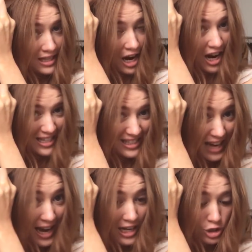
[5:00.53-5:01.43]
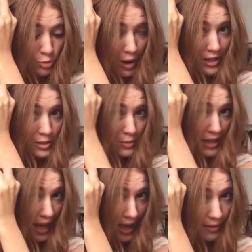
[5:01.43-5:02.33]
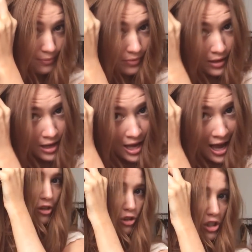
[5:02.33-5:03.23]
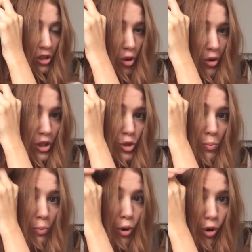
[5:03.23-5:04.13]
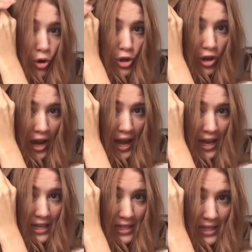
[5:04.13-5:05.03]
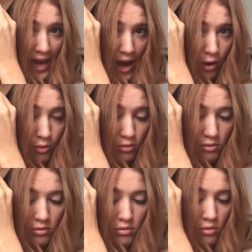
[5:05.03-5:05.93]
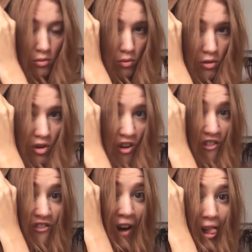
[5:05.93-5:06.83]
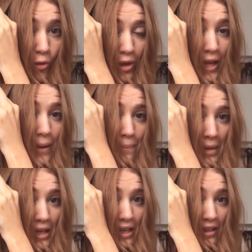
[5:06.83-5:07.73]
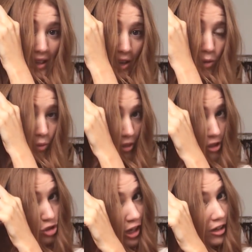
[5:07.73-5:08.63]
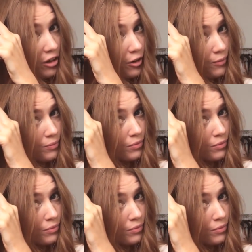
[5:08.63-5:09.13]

this hair as tight as you possibly can, and you're just going to pull your hand down, following it immediately with the straightener.